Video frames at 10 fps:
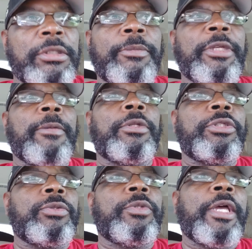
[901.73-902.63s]
to be able to
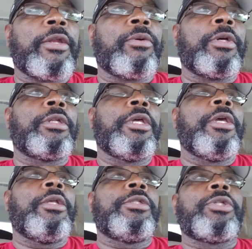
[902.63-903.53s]
do that on.
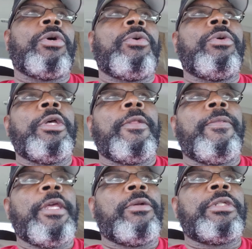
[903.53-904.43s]
So
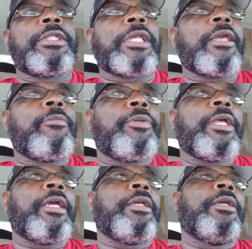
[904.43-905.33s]
then on the second
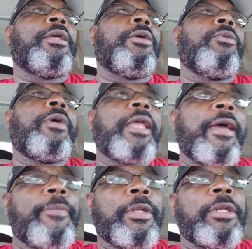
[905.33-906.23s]
play, what
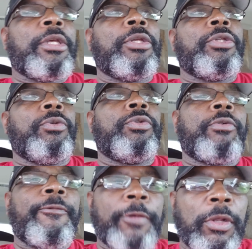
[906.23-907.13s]
happened? You
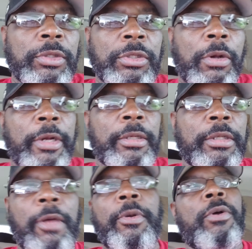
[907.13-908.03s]
do a false start.
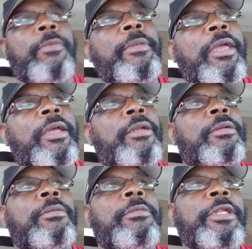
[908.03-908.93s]
Come on, man.
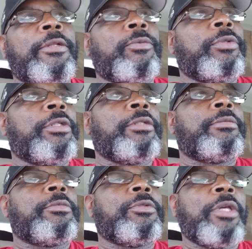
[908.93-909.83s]
Leatherwood,
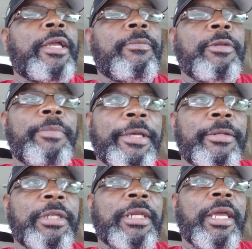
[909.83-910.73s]
you got to be
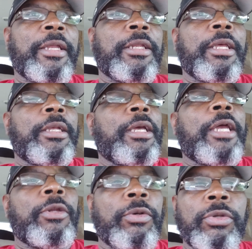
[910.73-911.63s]
better than that.
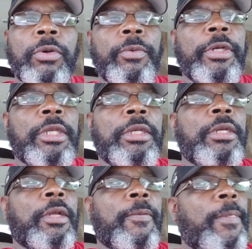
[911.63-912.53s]
I know you're a rookie.
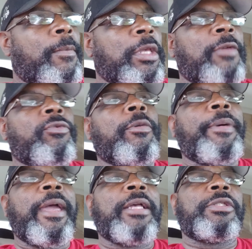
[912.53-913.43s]
I'm going to give you a
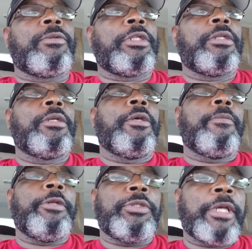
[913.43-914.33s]
pass on it,
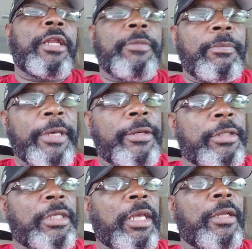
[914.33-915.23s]
but you got to be better
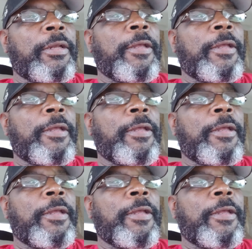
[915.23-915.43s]
than that.